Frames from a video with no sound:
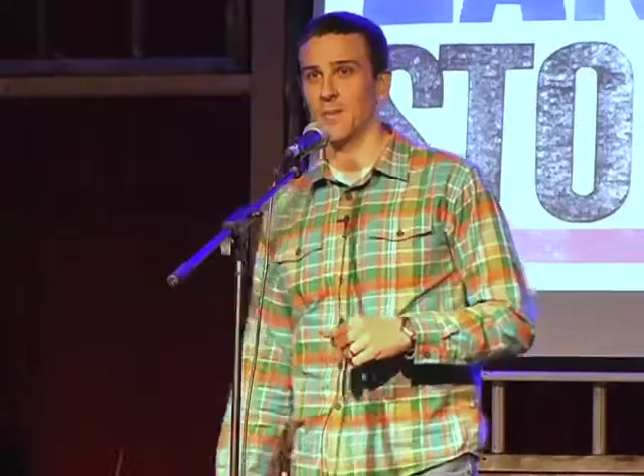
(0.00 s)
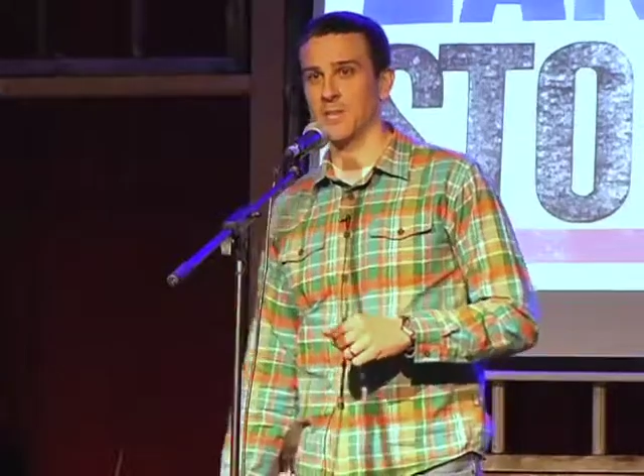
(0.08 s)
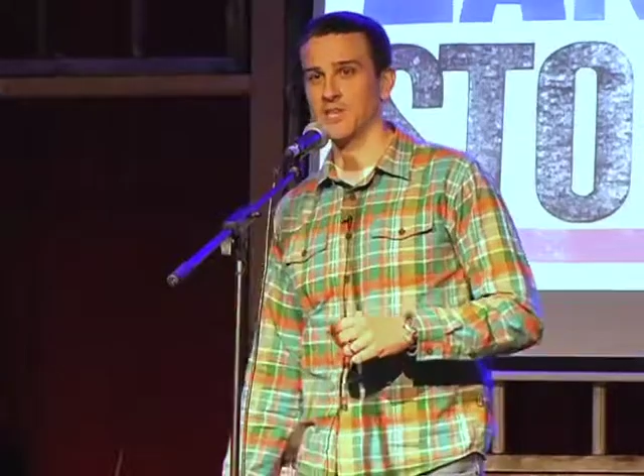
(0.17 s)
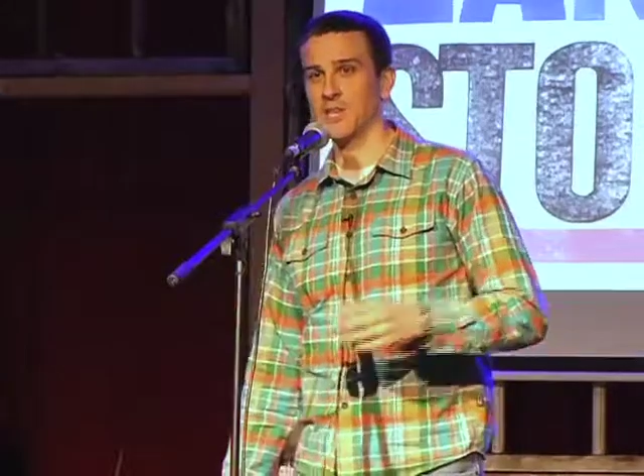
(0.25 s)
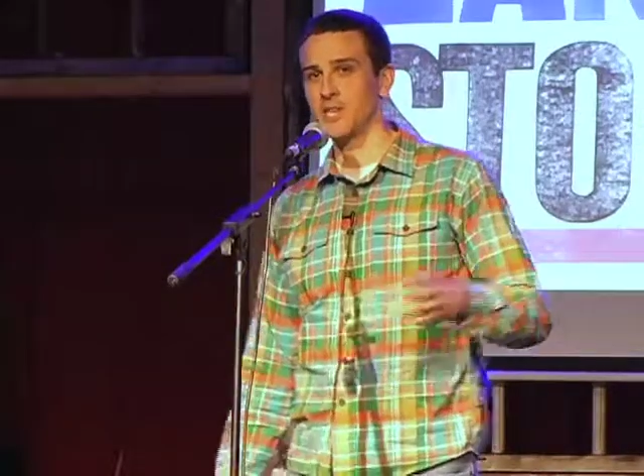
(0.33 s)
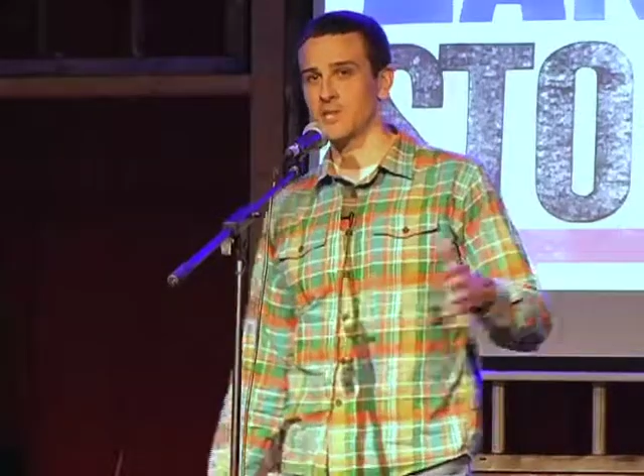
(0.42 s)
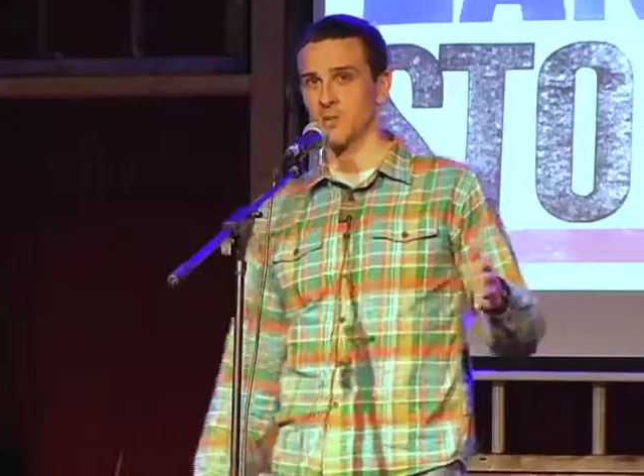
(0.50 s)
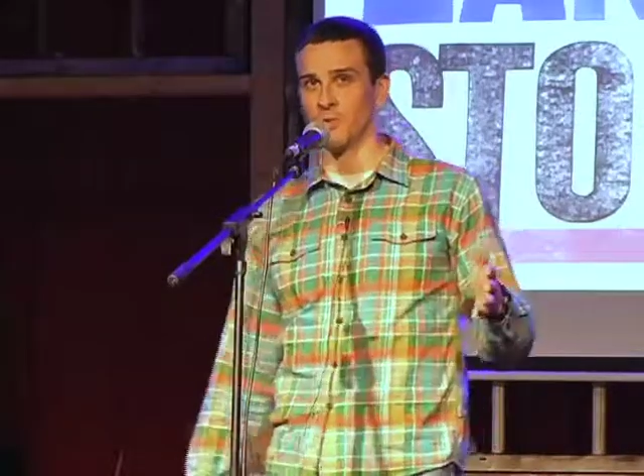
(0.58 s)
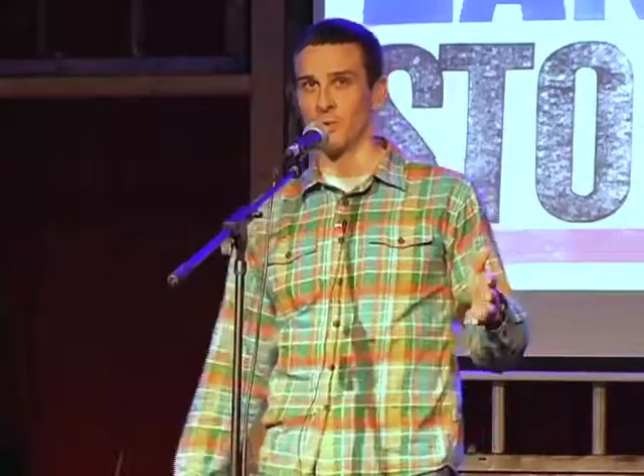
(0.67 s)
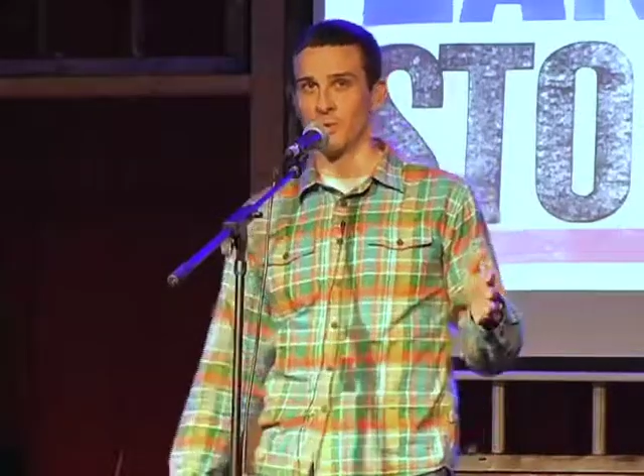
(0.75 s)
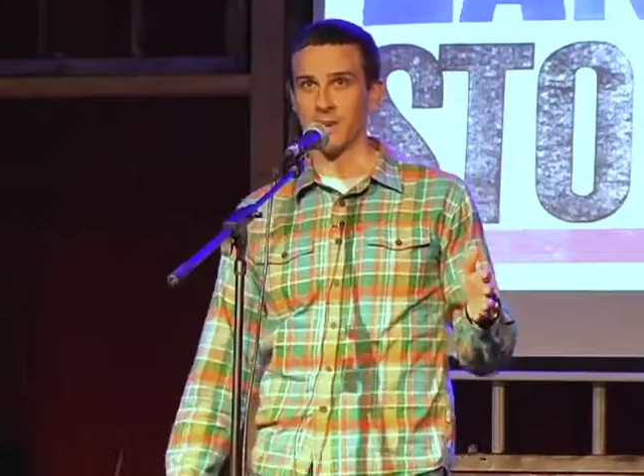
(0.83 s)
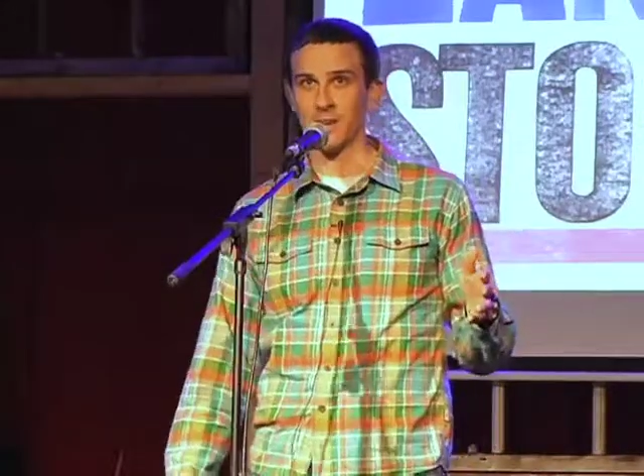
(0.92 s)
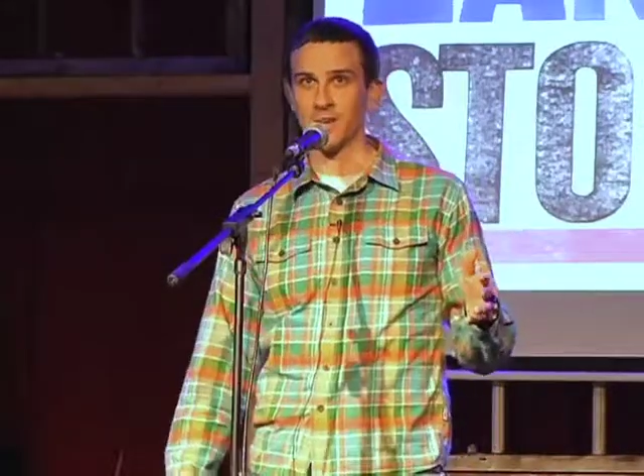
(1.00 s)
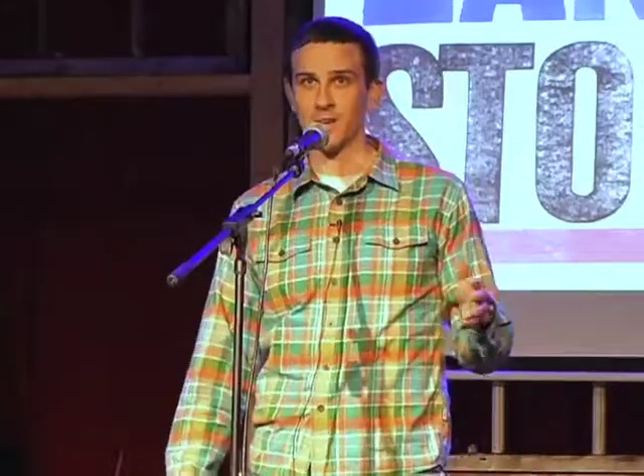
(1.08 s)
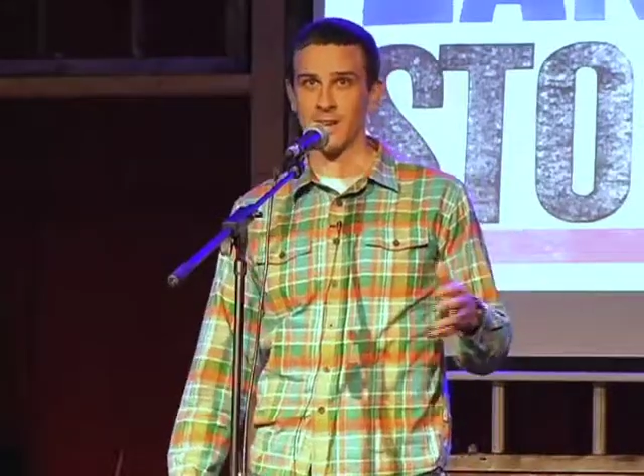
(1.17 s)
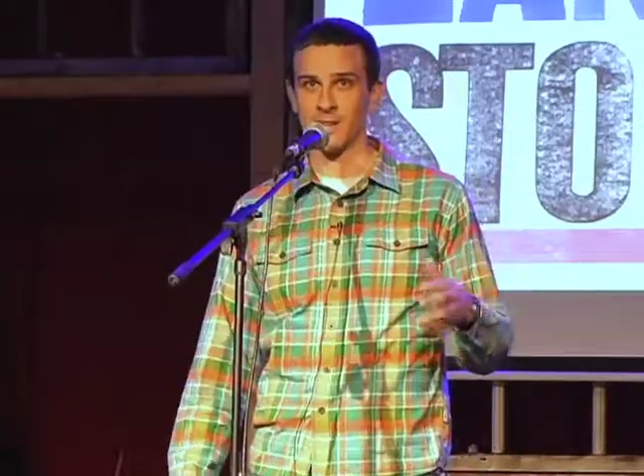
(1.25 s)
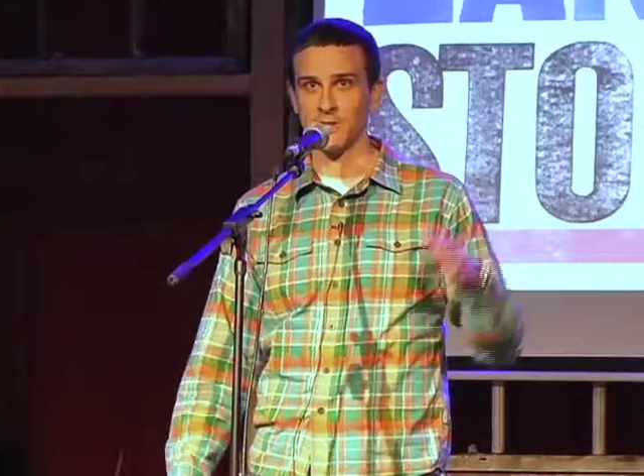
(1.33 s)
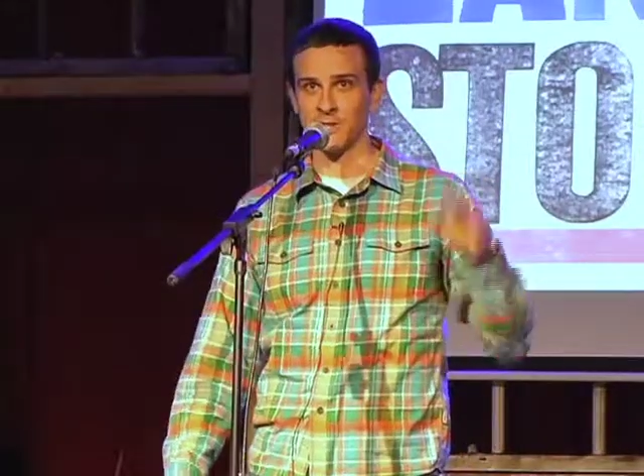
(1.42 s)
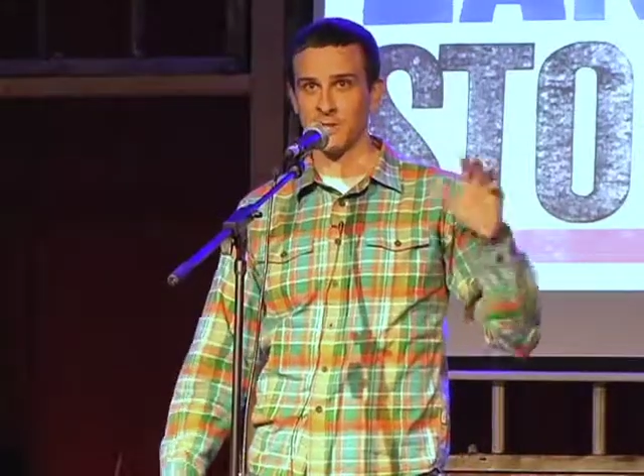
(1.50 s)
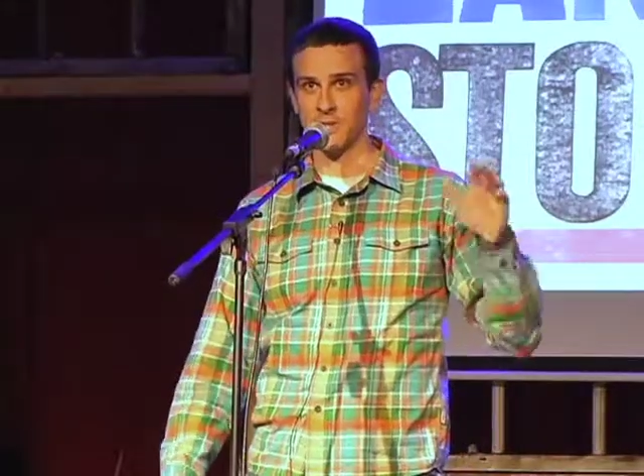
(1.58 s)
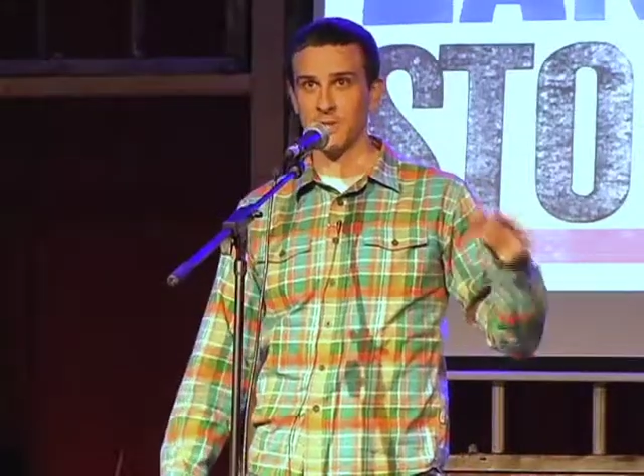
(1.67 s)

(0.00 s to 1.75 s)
it's Easter morning, and I got these 2